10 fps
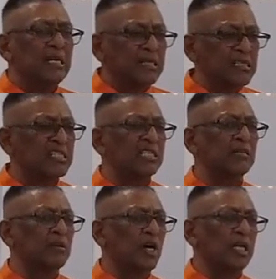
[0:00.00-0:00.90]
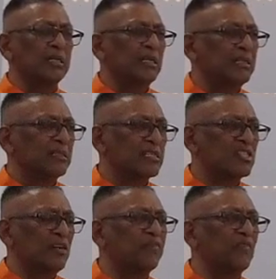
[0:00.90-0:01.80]
consider all the
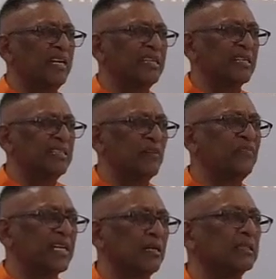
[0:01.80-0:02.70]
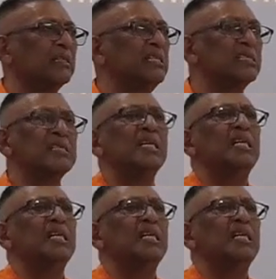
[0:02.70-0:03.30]
suffering, the difficulties,